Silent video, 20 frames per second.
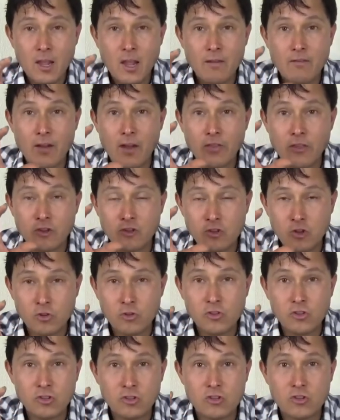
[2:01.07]
If at the
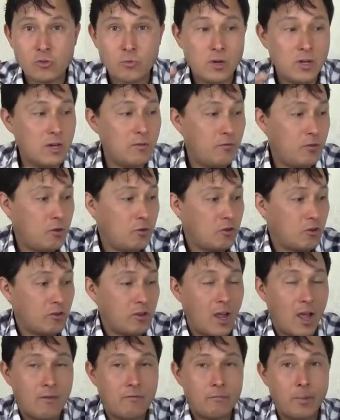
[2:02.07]
juicing screen, if you
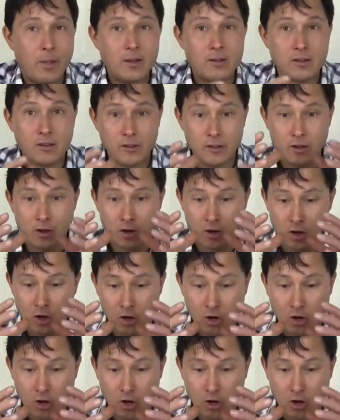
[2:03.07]
just have basically a